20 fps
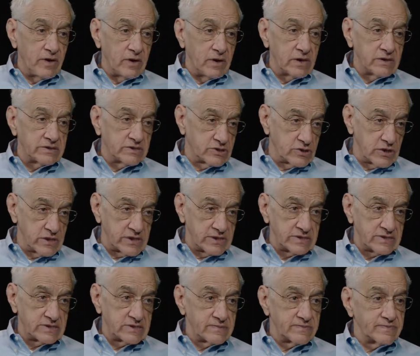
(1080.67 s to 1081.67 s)
on
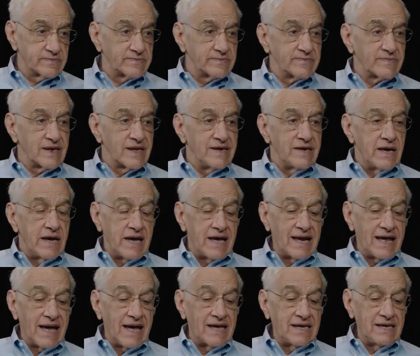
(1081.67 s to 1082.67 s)
circuits.
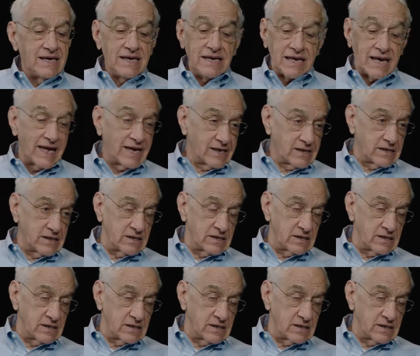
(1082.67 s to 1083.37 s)
And he liked